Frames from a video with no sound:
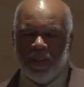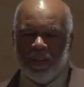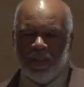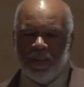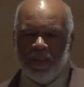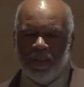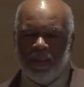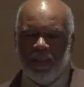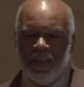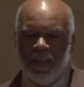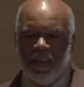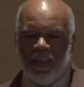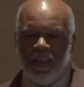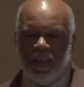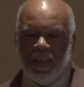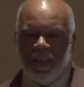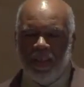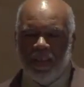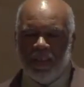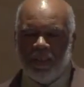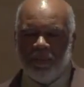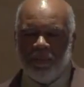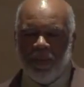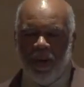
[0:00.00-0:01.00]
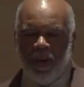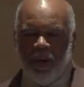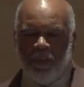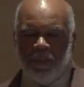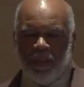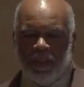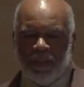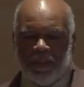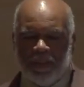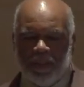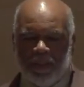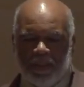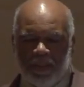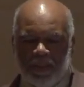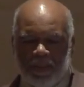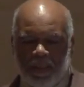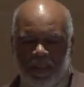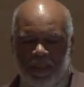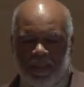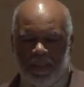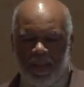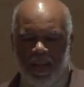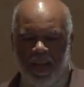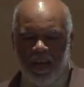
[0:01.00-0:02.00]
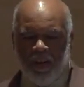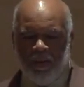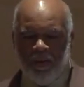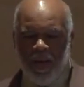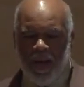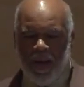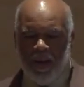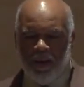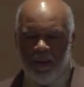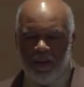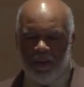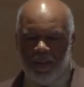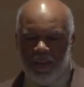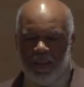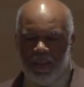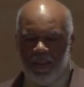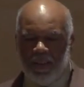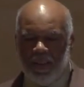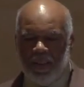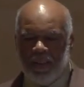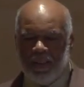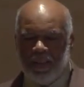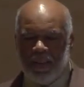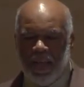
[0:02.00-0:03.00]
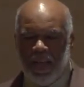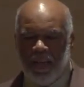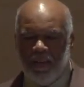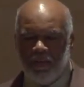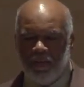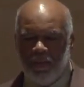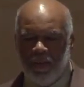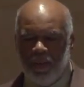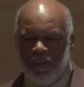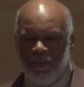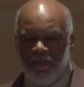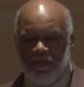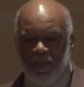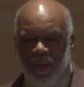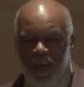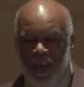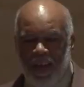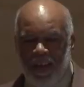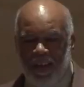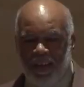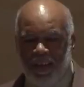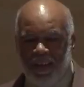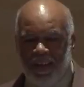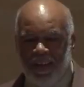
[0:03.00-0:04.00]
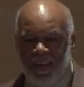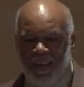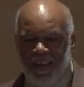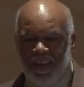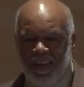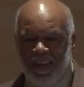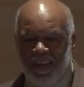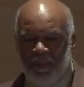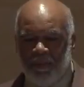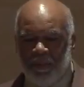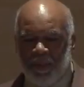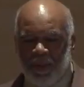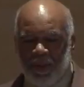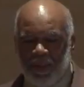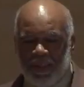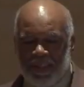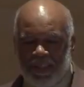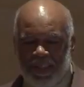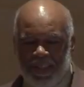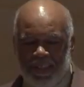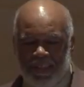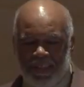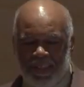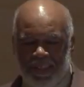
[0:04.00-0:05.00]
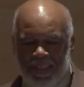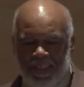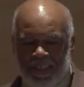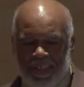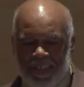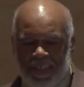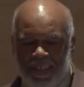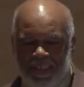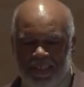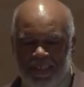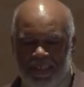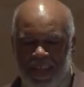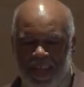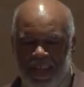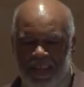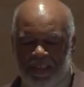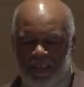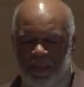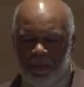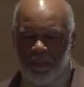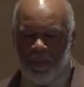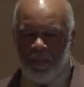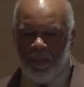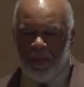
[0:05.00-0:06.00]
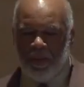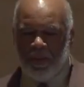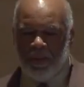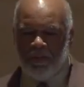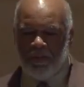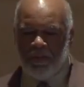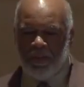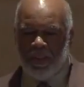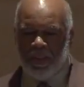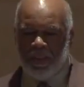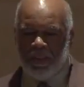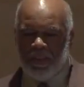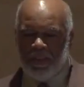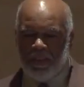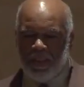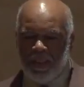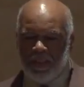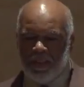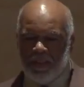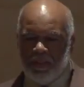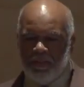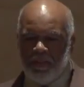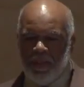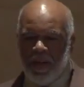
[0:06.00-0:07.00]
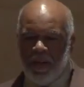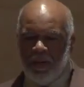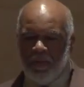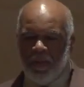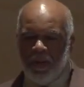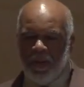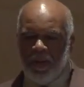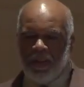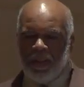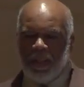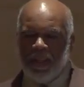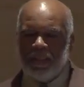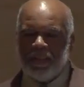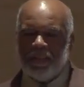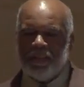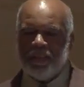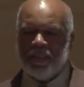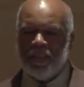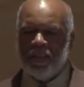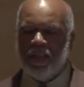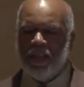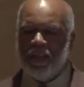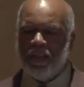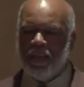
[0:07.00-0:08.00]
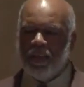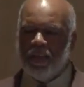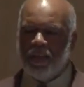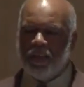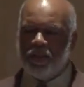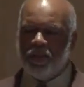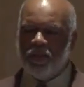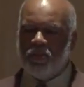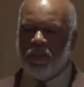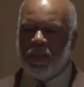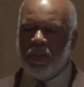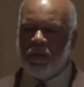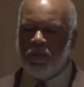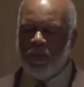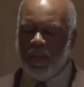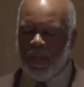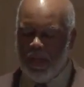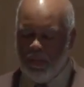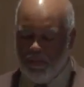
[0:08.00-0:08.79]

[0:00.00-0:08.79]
that the experiments in Colorado and California fail because he's not a supporter of legalization of marijuana. That's an issue that we